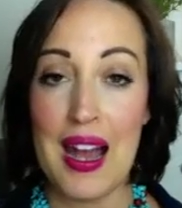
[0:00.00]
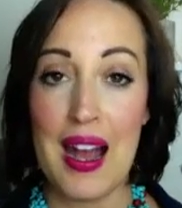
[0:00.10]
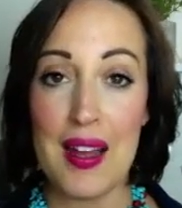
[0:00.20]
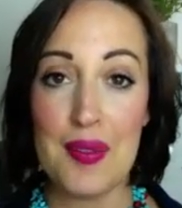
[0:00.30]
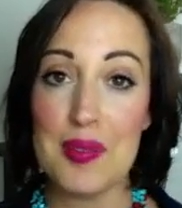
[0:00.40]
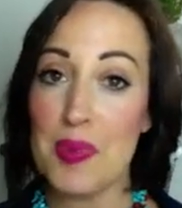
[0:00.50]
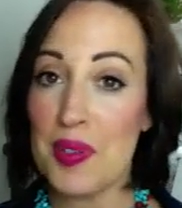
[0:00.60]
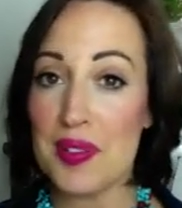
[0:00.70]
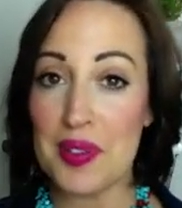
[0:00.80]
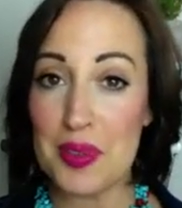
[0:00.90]
I was a
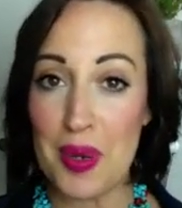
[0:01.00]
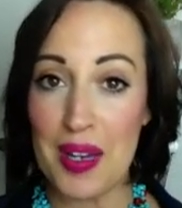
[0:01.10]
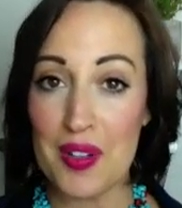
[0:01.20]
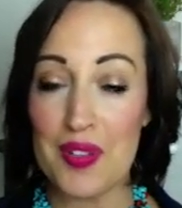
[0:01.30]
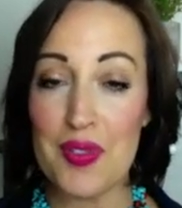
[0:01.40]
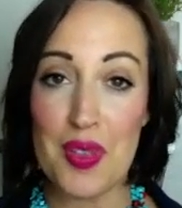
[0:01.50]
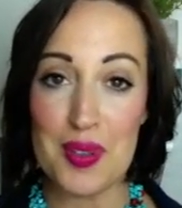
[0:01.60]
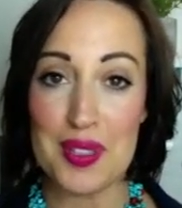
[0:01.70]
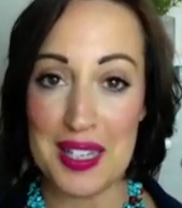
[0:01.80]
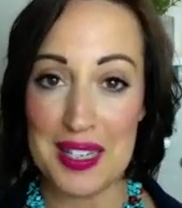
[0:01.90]
personal trainer for
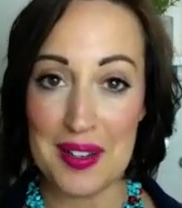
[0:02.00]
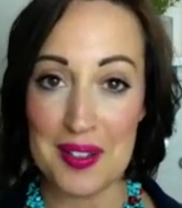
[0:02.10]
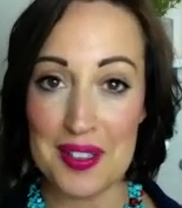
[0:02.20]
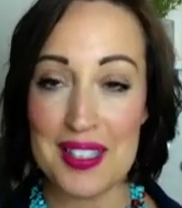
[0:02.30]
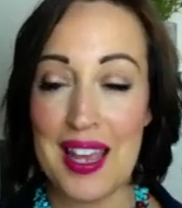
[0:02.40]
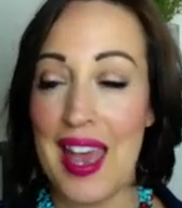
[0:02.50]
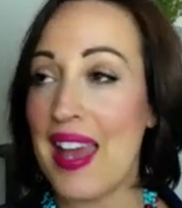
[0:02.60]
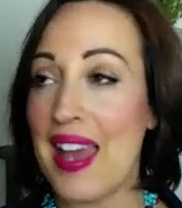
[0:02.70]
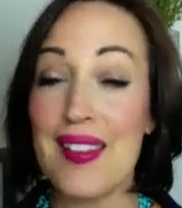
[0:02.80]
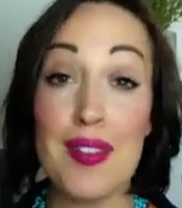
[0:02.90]
13 years,
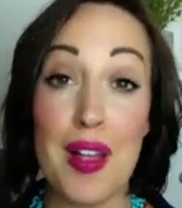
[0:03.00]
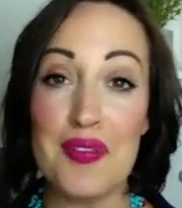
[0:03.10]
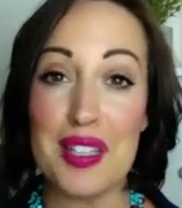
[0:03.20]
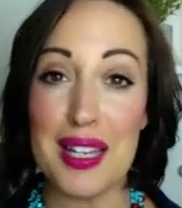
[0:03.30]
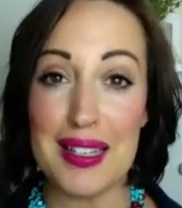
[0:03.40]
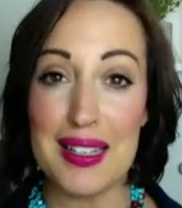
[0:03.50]
and I loved it.